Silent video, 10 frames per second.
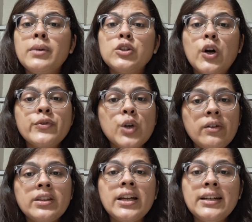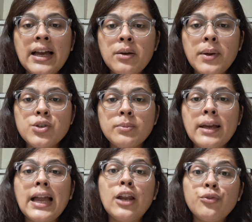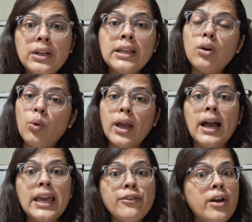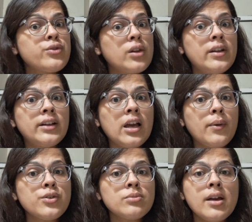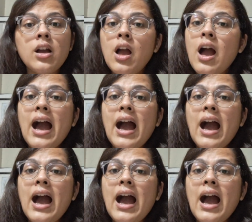myth of solving the entire question bank and feeling okay if i have solved the entire question bank